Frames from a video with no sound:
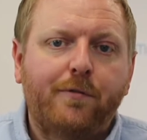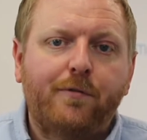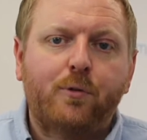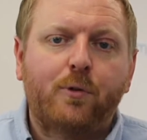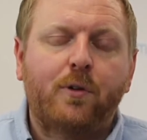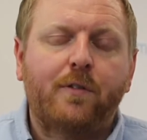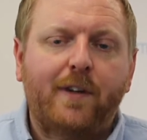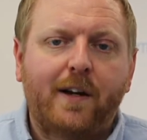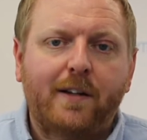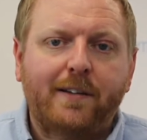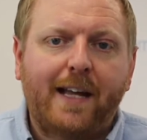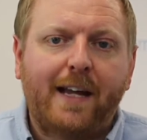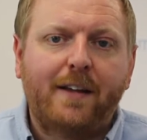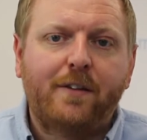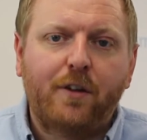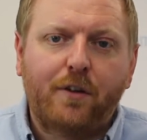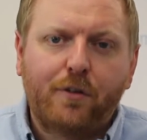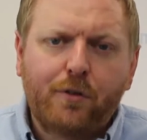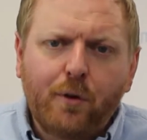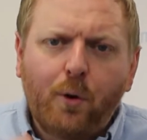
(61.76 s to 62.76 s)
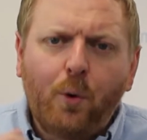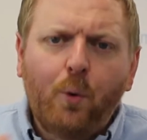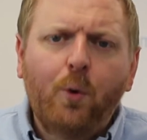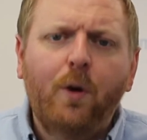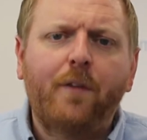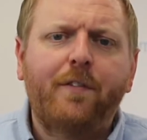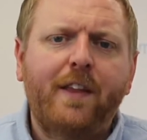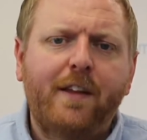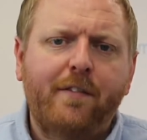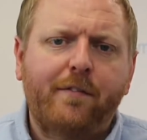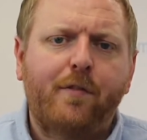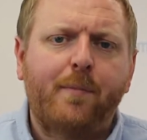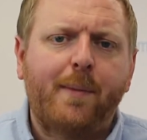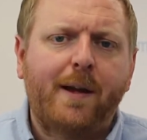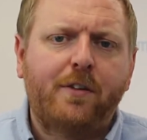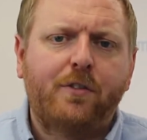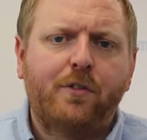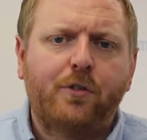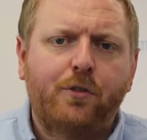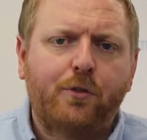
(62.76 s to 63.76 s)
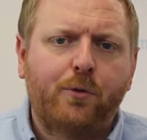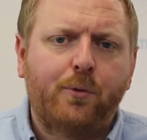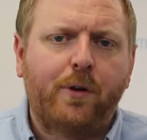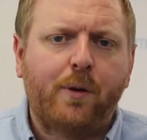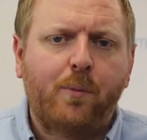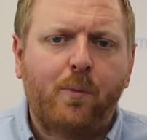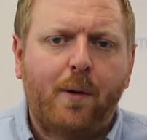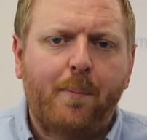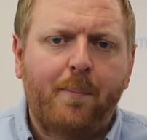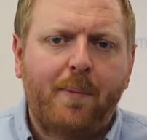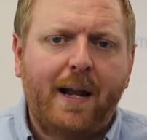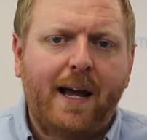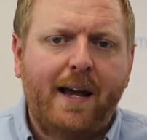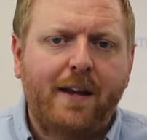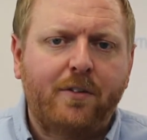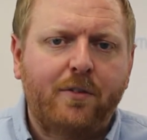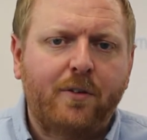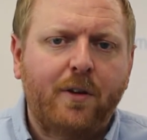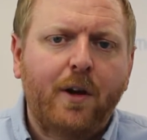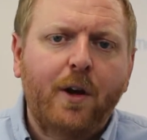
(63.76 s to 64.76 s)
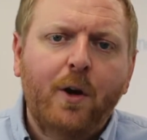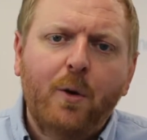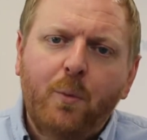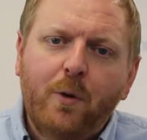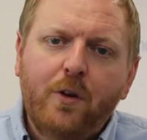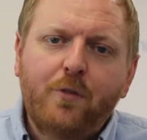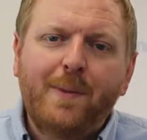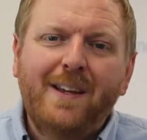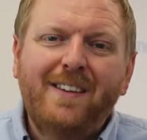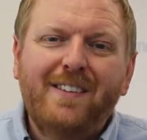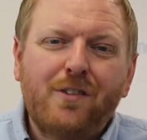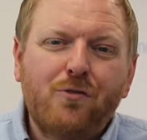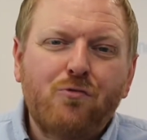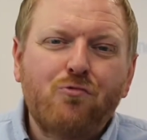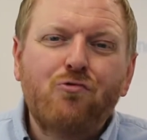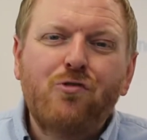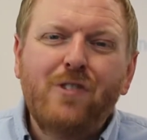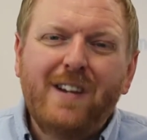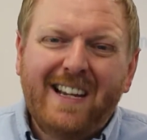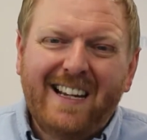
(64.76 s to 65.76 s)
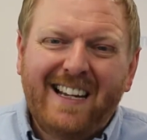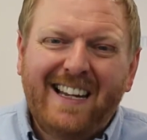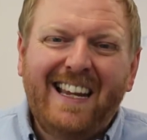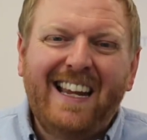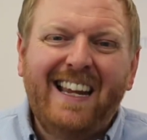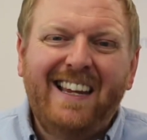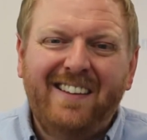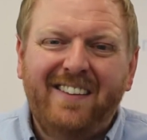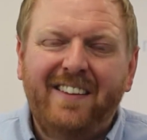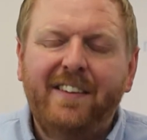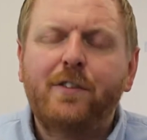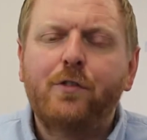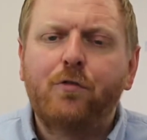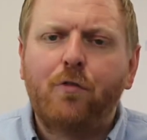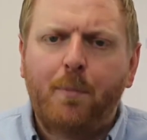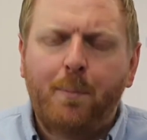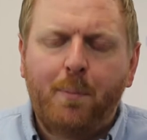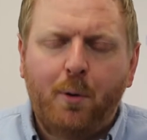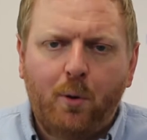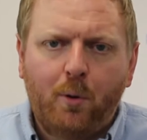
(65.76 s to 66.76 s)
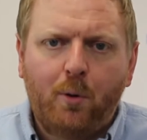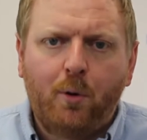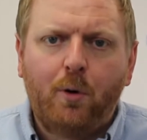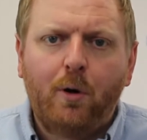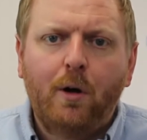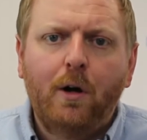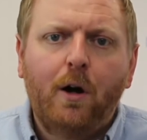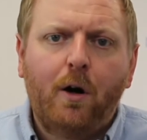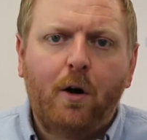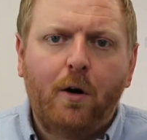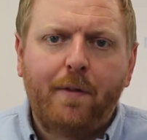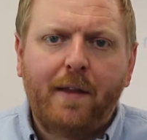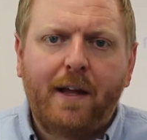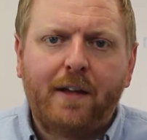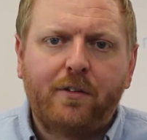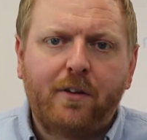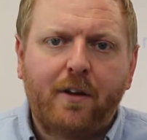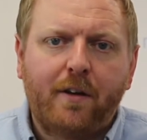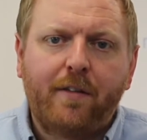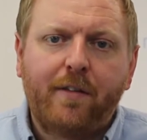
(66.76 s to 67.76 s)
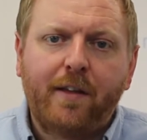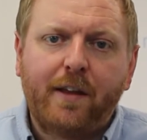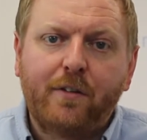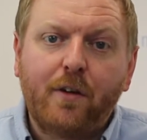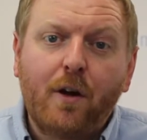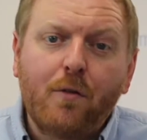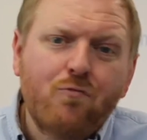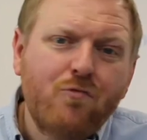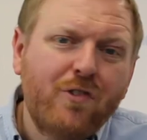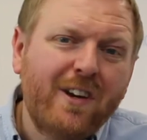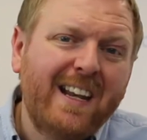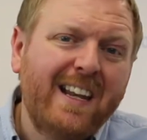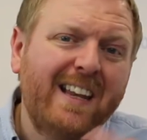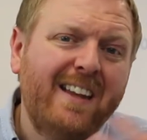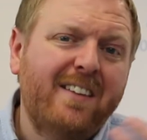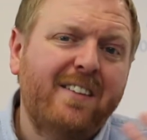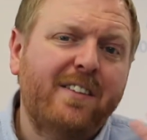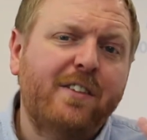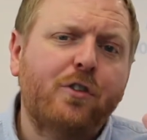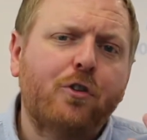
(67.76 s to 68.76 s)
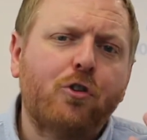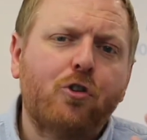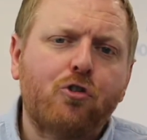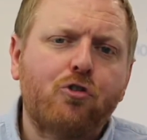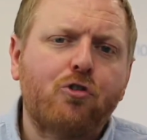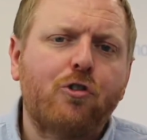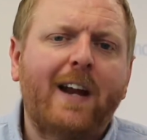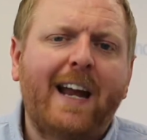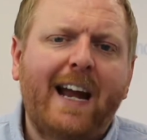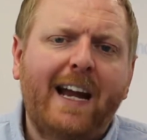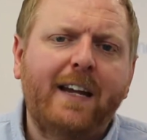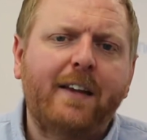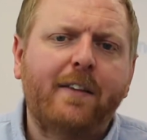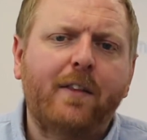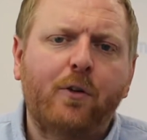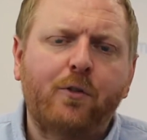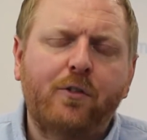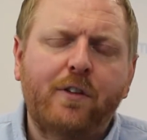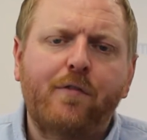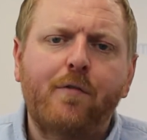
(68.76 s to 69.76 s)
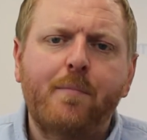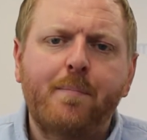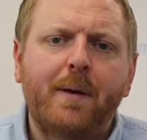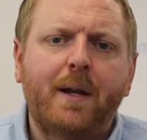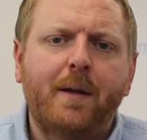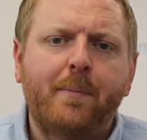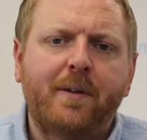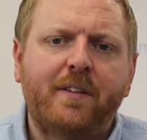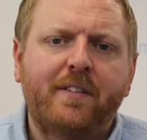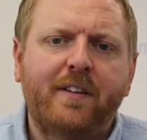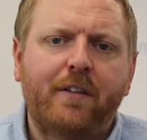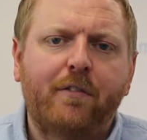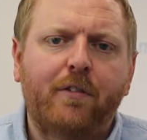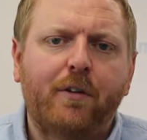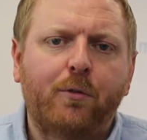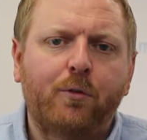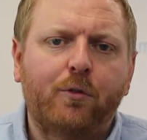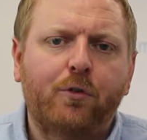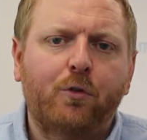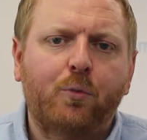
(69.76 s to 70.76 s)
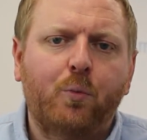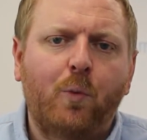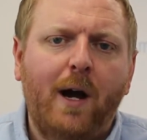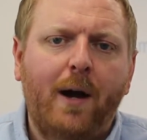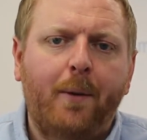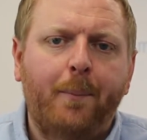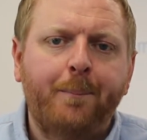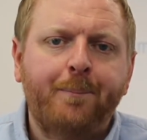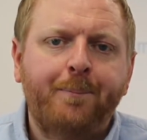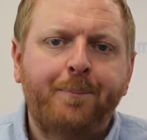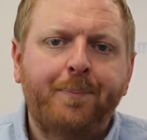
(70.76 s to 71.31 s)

for all of our data. So all of the information is stored in one place, which means it's really easy to report on that side of things and really easy to create those different bill of materials as well.